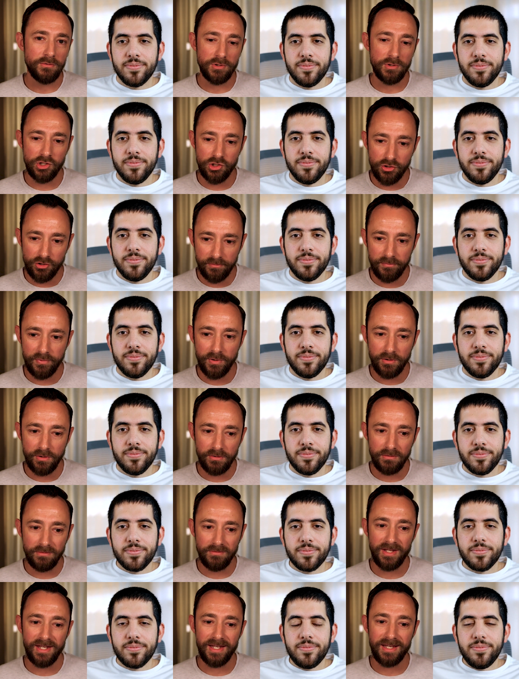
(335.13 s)
Speaker 1: you
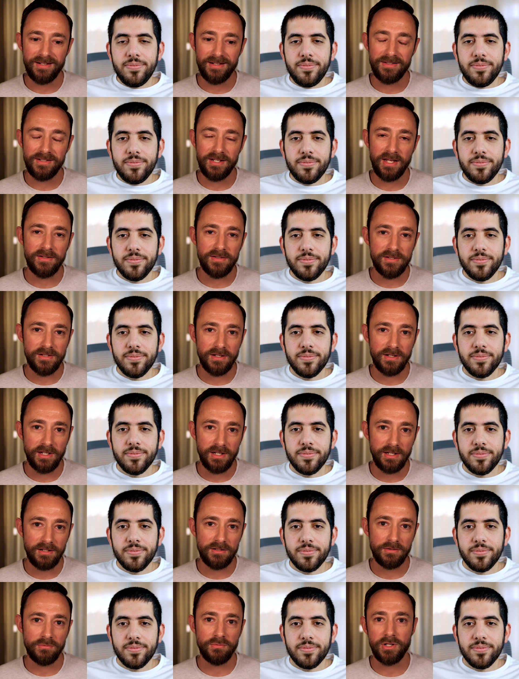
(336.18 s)
attribute the
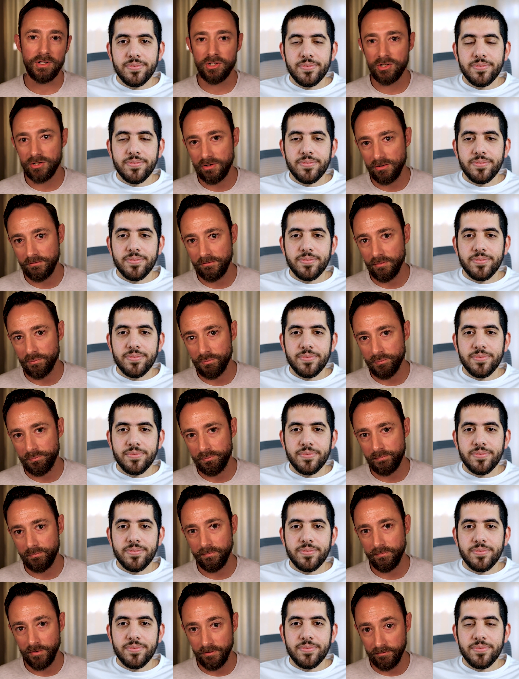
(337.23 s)
intensity to which you've
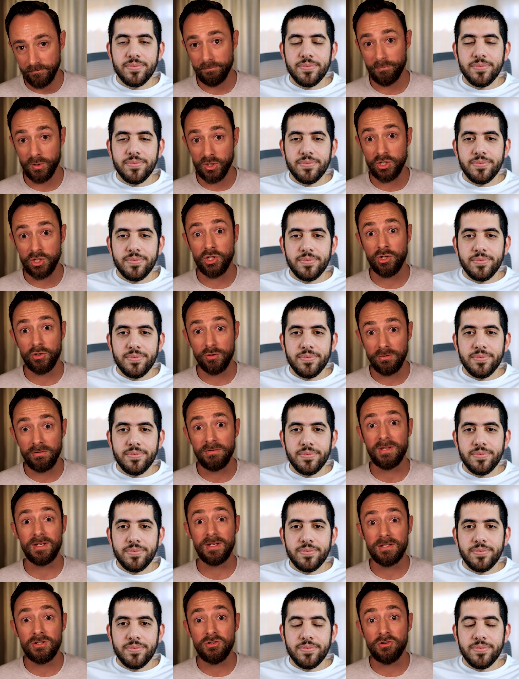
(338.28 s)
you've pursued
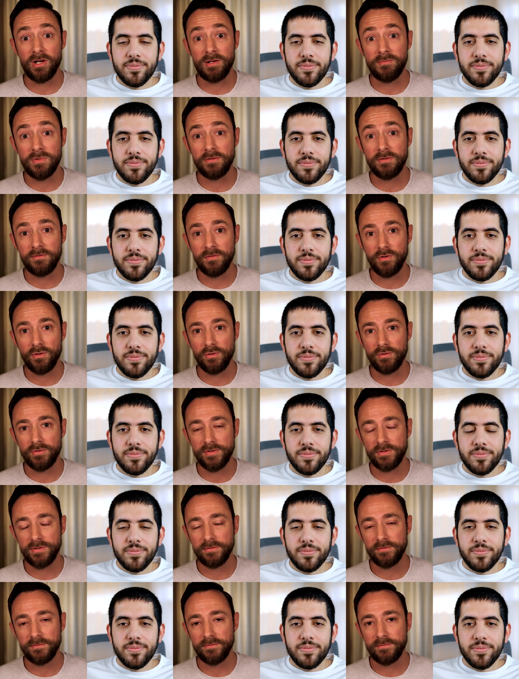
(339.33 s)
these dreams of
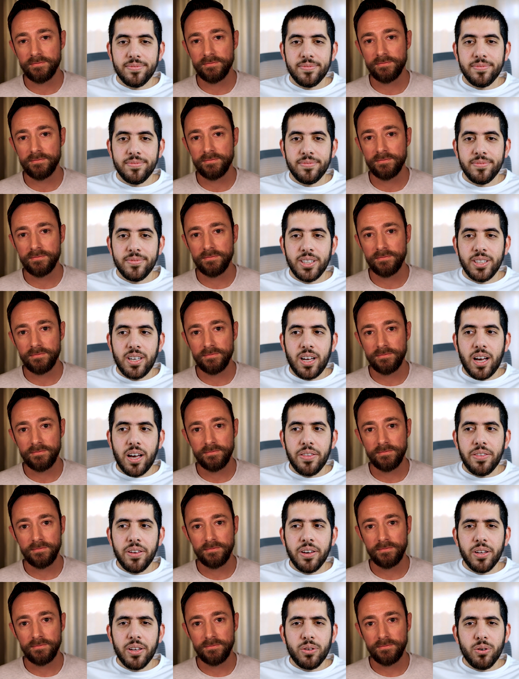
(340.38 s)
yours?
Speaker 2: I
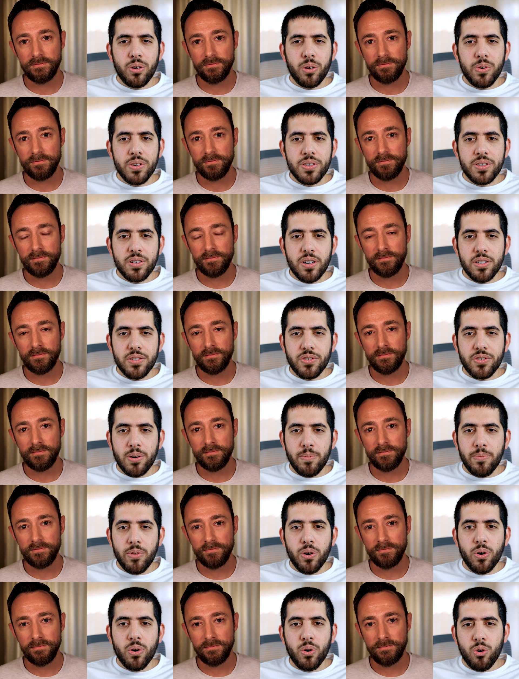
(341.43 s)
think it always starts
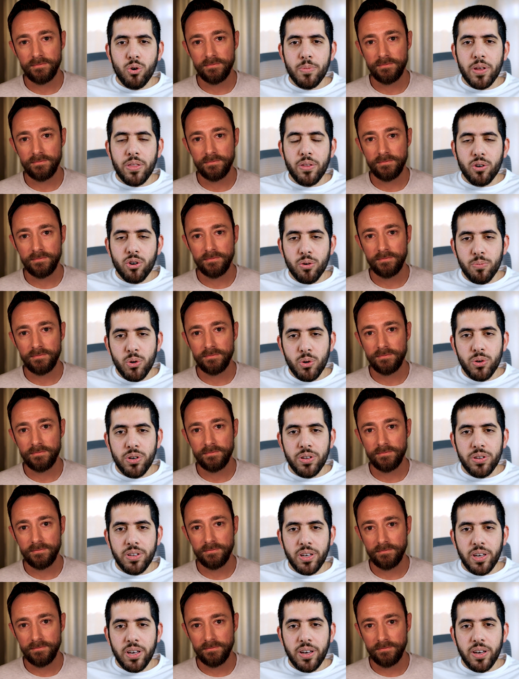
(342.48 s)
from the home and the
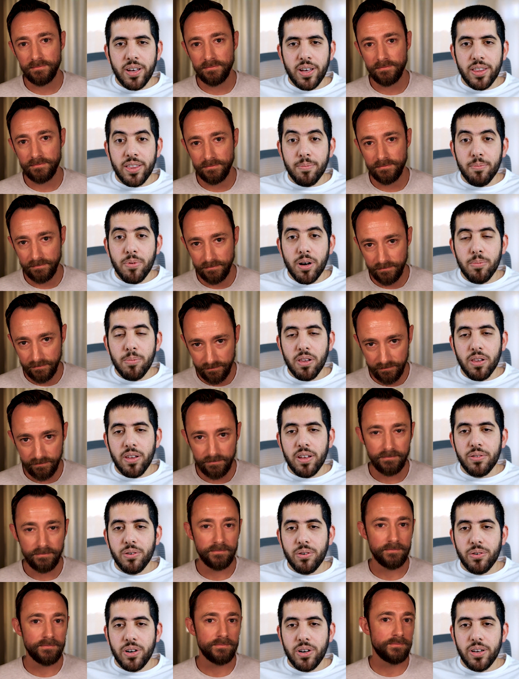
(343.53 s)
community and the bubble
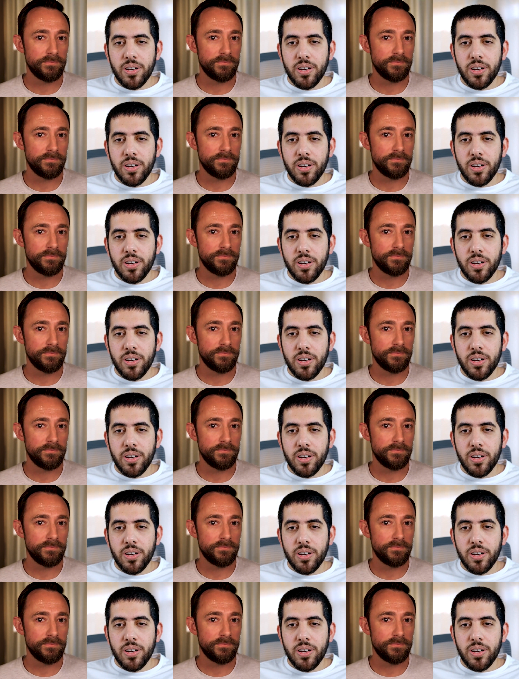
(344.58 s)
that you're